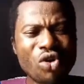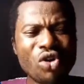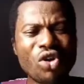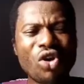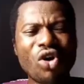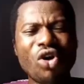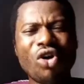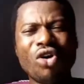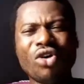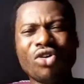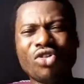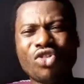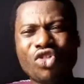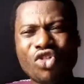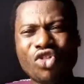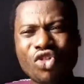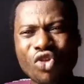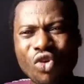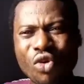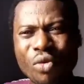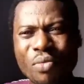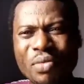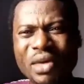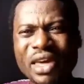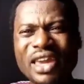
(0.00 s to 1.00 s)
Lord,
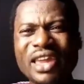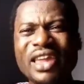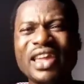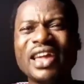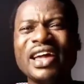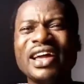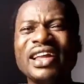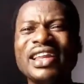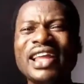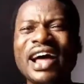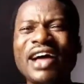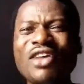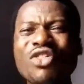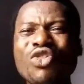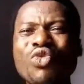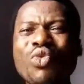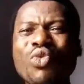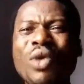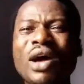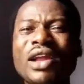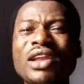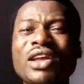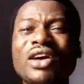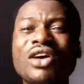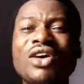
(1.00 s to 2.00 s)
show me that you
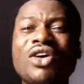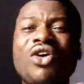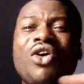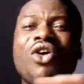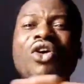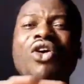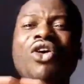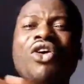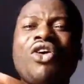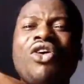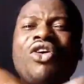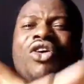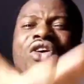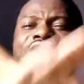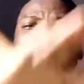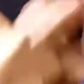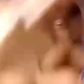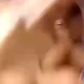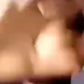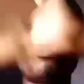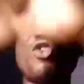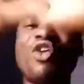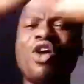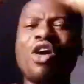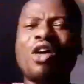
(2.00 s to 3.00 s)
are the God
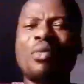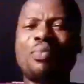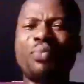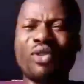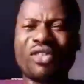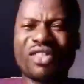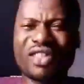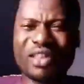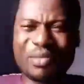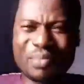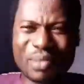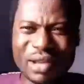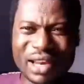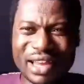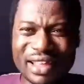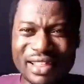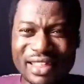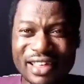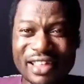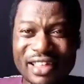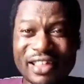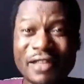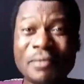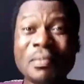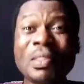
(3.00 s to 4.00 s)
of all
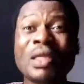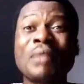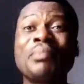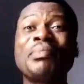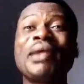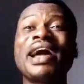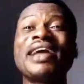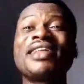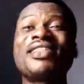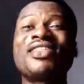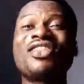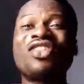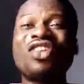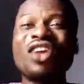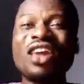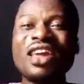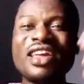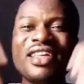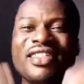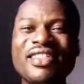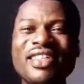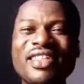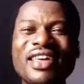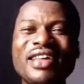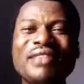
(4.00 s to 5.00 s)
possibilities by
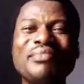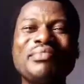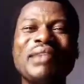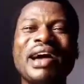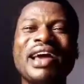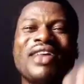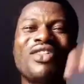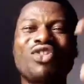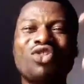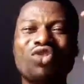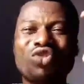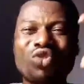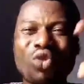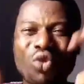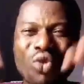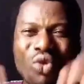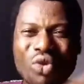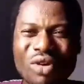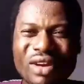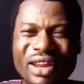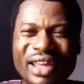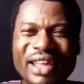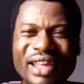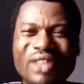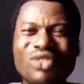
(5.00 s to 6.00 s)
changing my
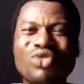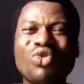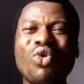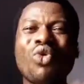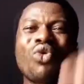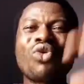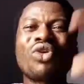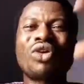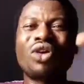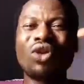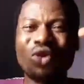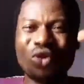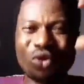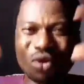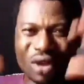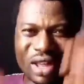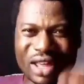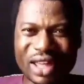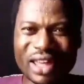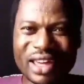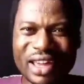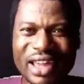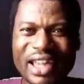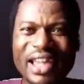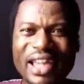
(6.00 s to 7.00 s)
story to
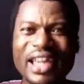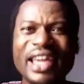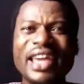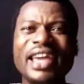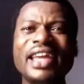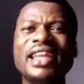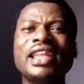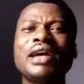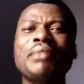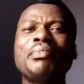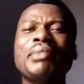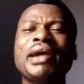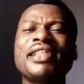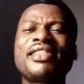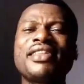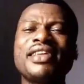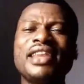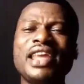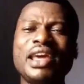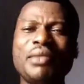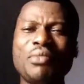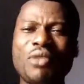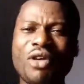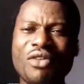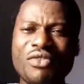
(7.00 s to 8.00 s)
glory. In the mighty
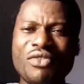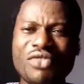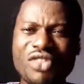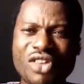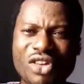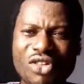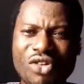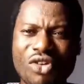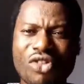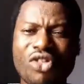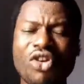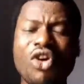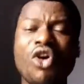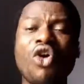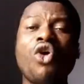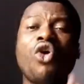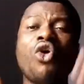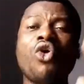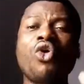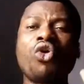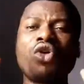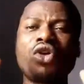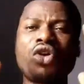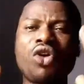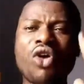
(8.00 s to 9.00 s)
name of Jesus,
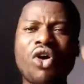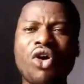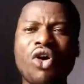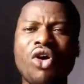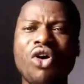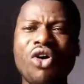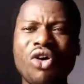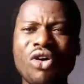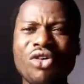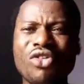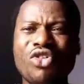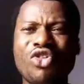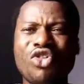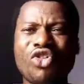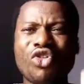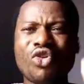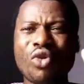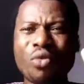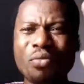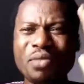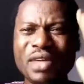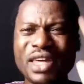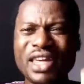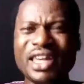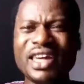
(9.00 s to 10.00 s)
oh God,
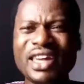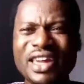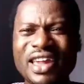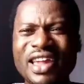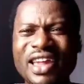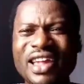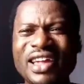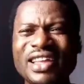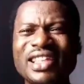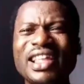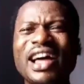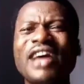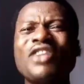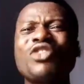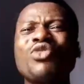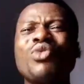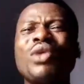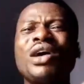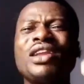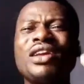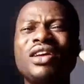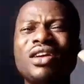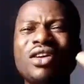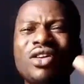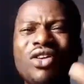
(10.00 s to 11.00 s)
show me that you
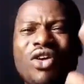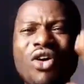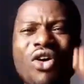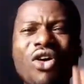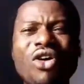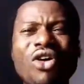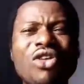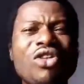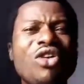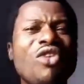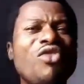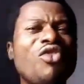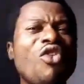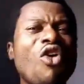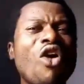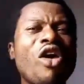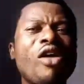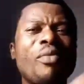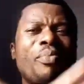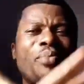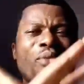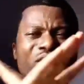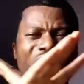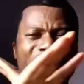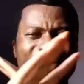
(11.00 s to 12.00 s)
are the God of
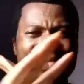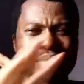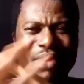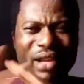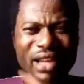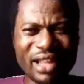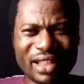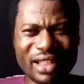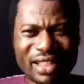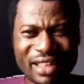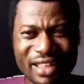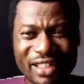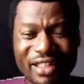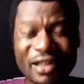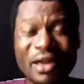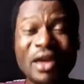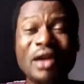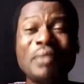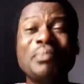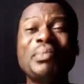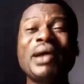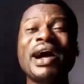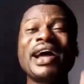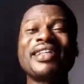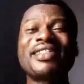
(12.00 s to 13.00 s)
all possibilities
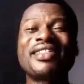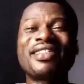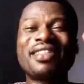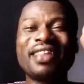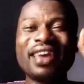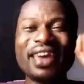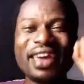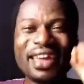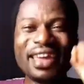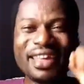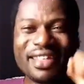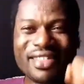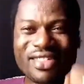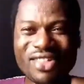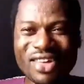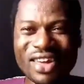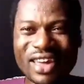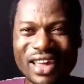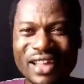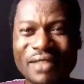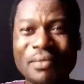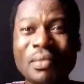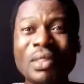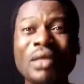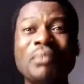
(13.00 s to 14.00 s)
by
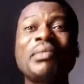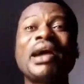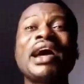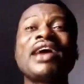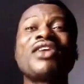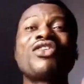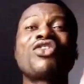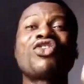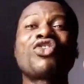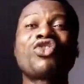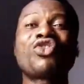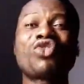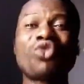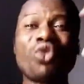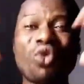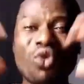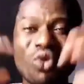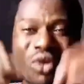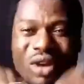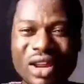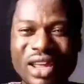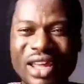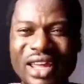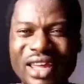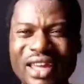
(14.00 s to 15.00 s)
changing my
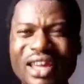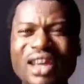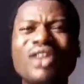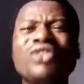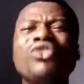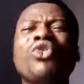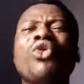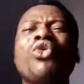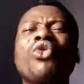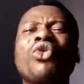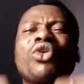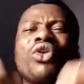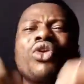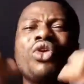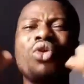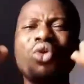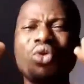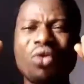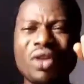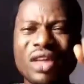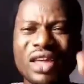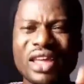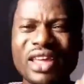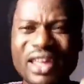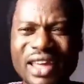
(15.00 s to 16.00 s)
story to
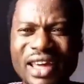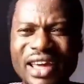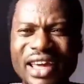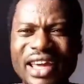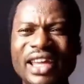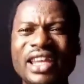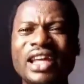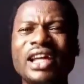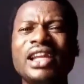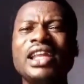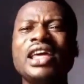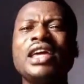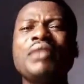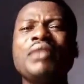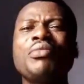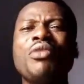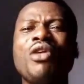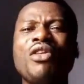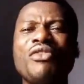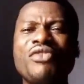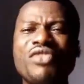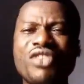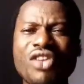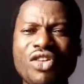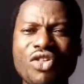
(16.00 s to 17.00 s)
glory. In the name
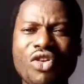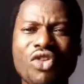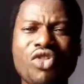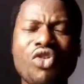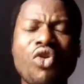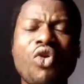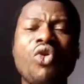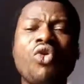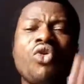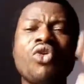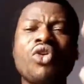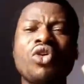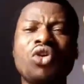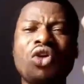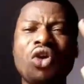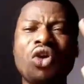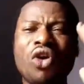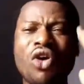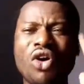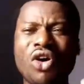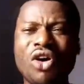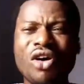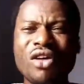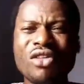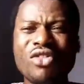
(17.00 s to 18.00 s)
of Jesus, oh
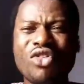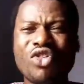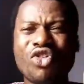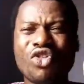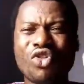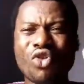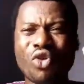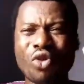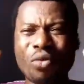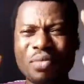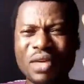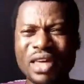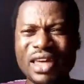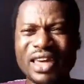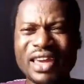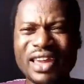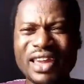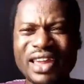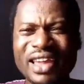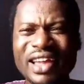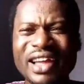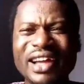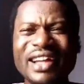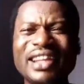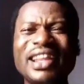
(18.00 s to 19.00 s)
God, show
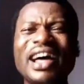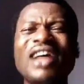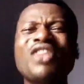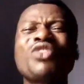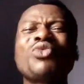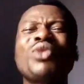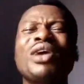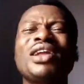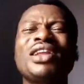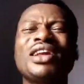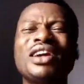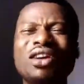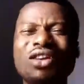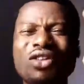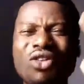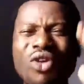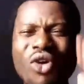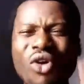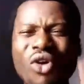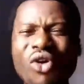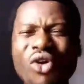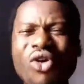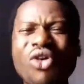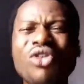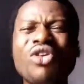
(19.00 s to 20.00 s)
me that you are the
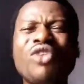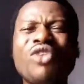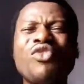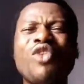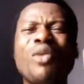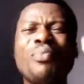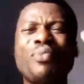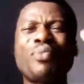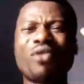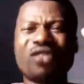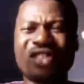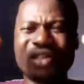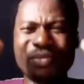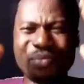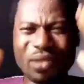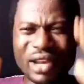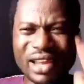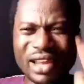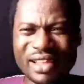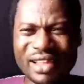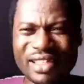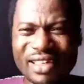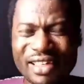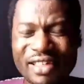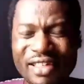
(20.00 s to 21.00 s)
God of all
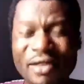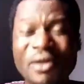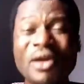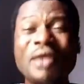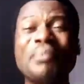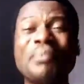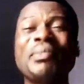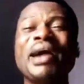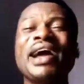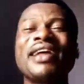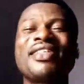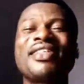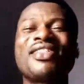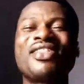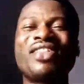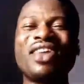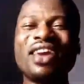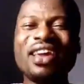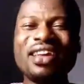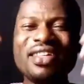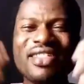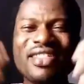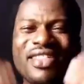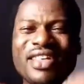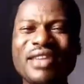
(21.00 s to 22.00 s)
possibilities by
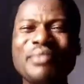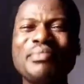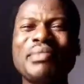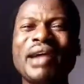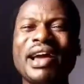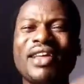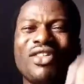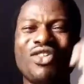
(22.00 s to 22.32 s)
changing my